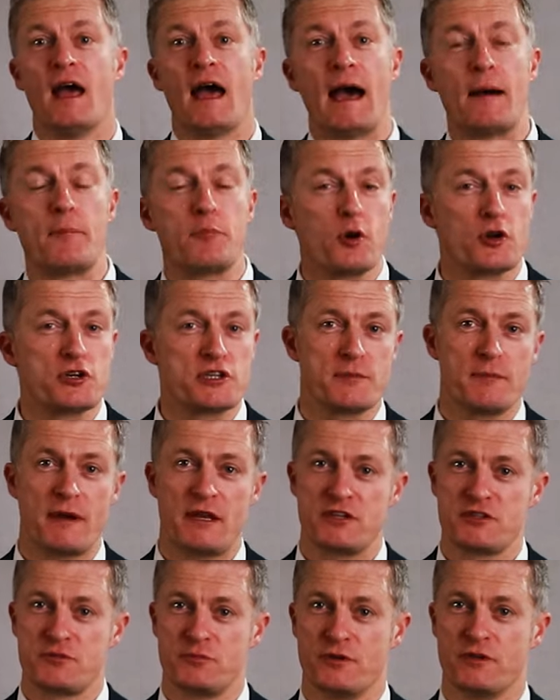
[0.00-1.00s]
at project
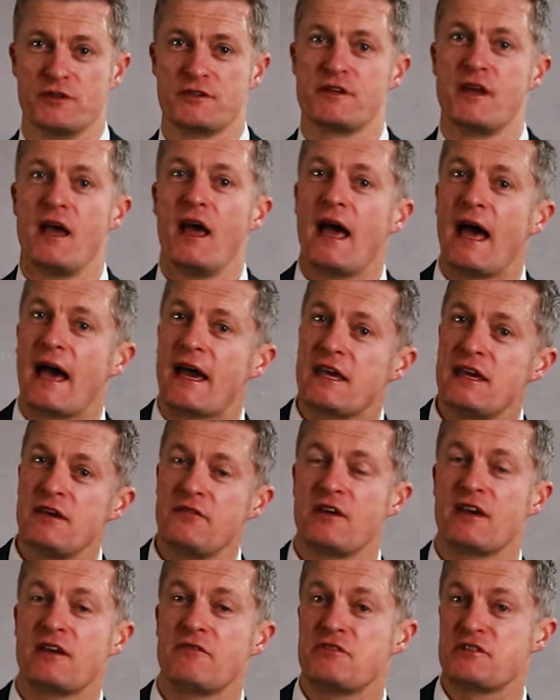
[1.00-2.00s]
management, at
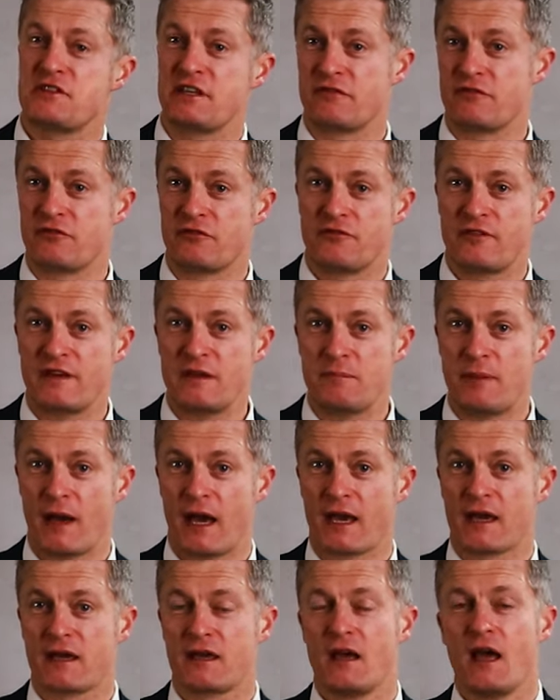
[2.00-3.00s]
giving and receiving
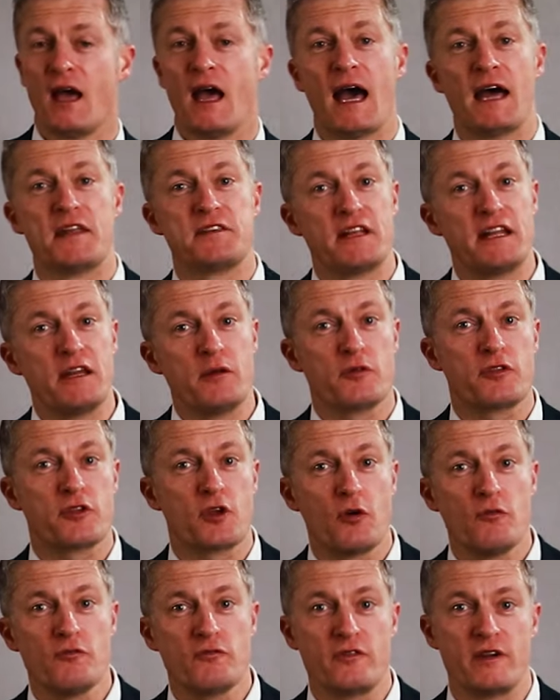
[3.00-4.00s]
feedback, at dealing with
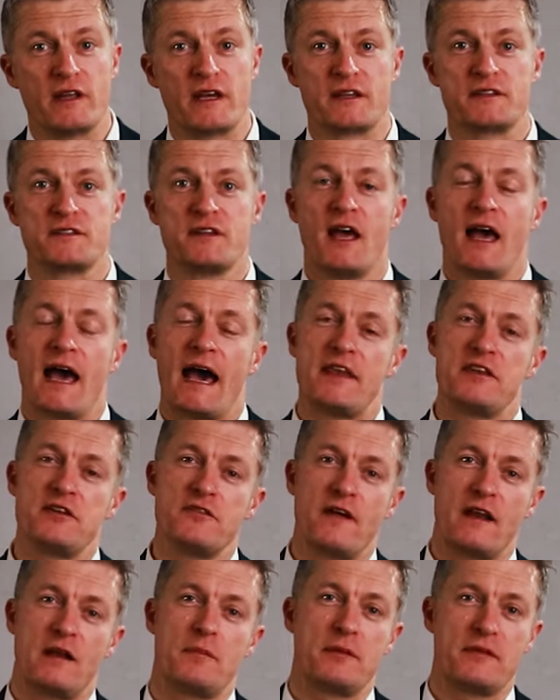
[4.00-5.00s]
conflict, and
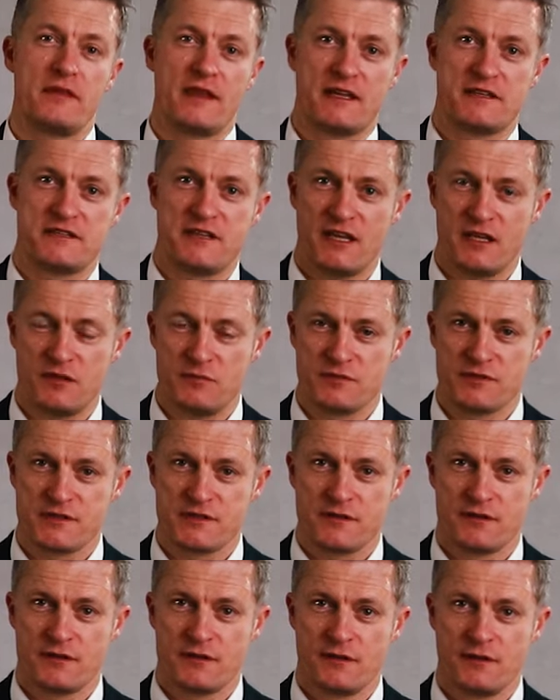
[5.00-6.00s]
developing their
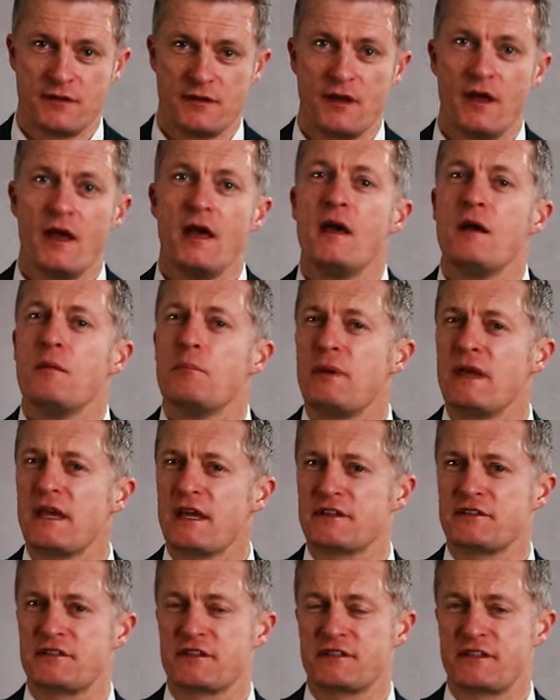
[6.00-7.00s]
teams?
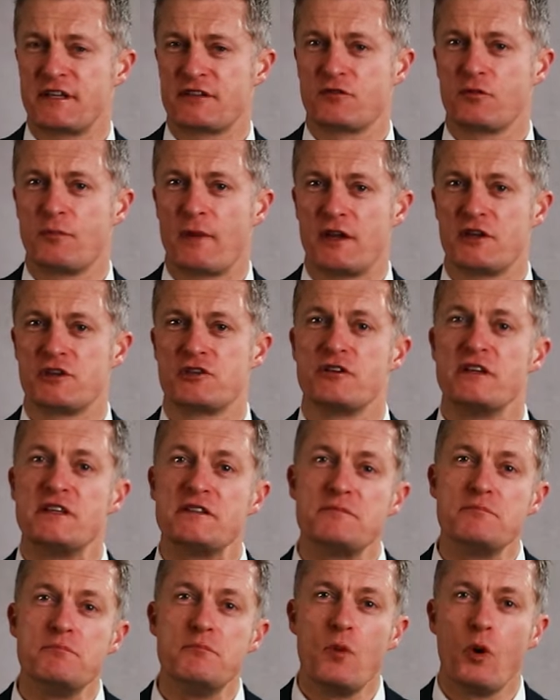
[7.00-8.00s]
Being a successful manager
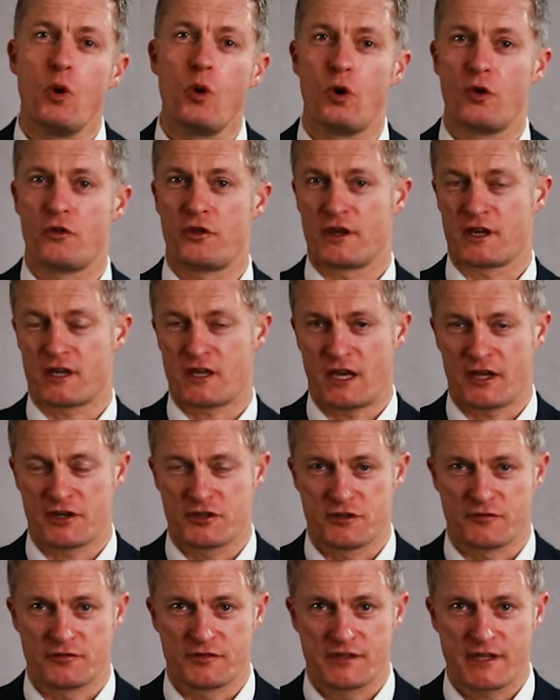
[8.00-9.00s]
is more than a
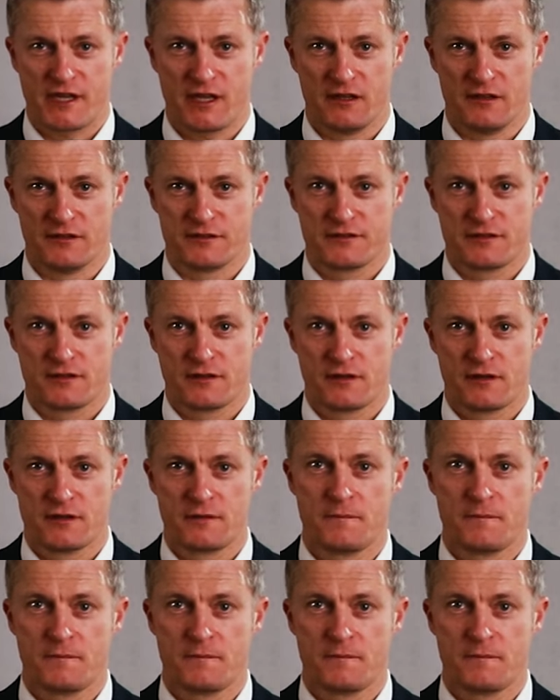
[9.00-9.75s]
collection of skills.